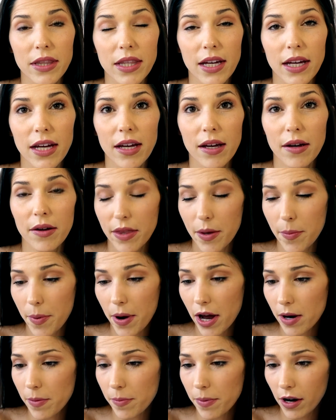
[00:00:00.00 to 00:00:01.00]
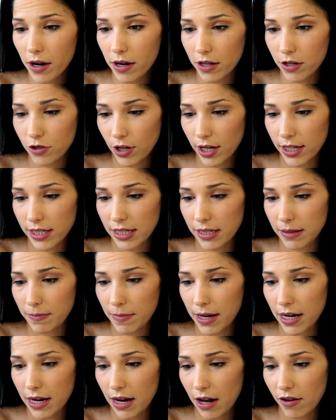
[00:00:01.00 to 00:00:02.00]
the bottom part of the dress is
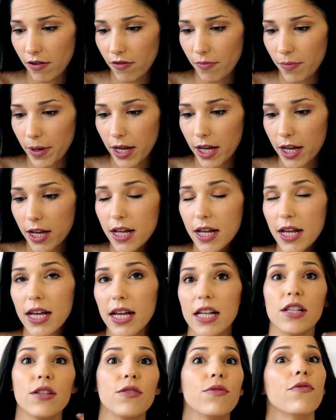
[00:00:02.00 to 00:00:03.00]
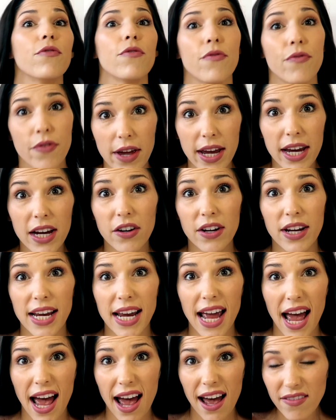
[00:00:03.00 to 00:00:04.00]
made out of, but it's very
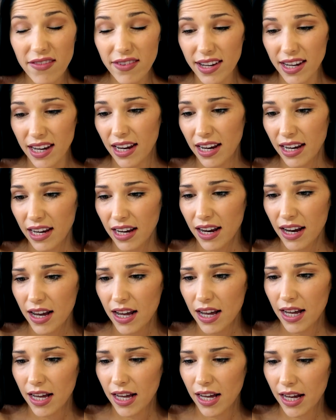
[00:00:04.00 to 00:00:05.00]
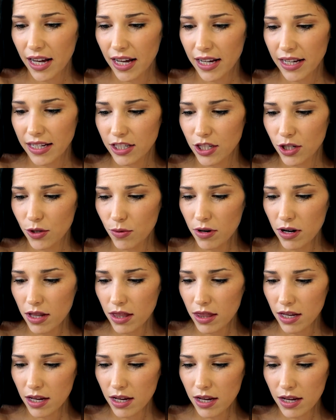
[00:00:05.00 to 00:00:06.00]
heavy. And you
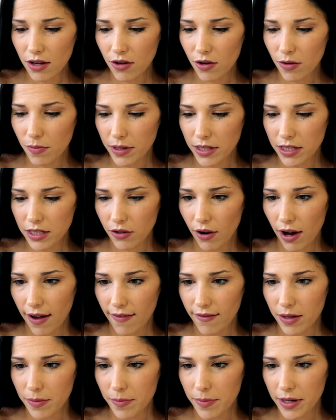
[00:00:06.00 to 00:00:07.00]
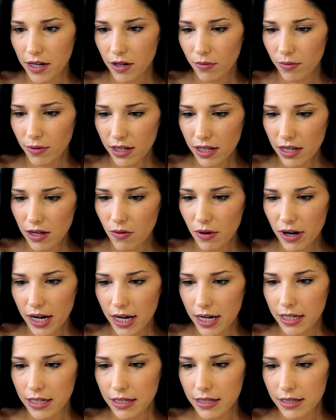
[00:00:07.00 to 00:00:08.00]
wouldn't think it would be so heavy, but it really
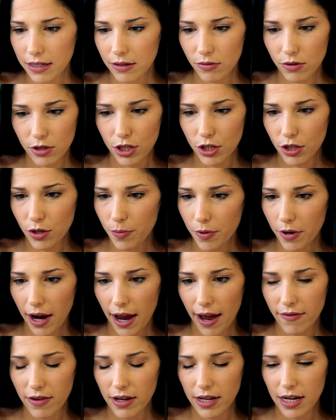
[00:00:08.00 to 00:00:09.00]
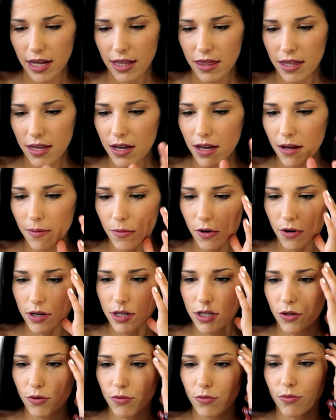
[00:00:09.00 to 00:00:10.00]
was. It was super heavy, and I think I'm going
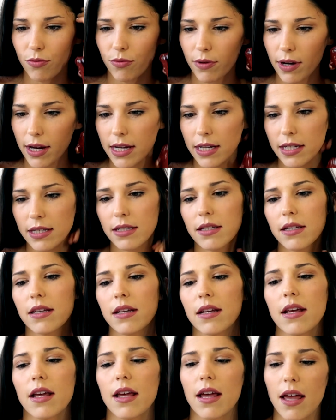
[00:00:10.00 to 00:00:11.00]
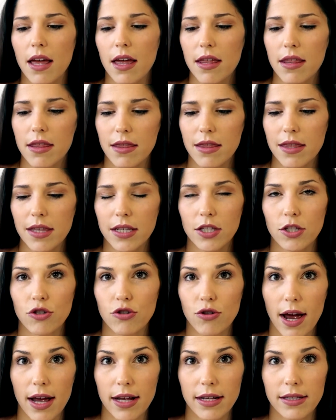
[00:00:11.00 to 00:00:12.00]
to rate this
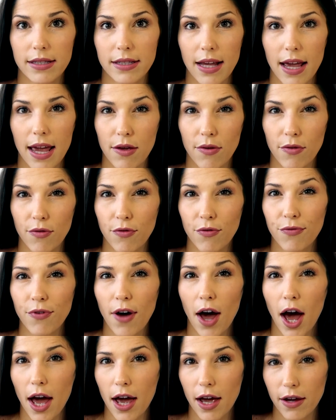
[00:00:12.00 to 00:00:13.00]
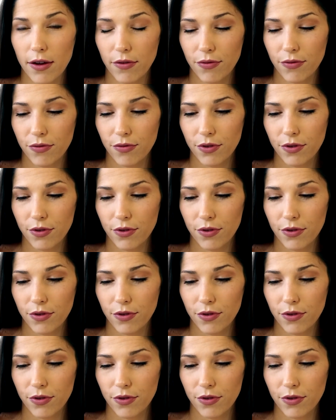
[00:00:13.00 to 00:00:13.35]
dress a 5.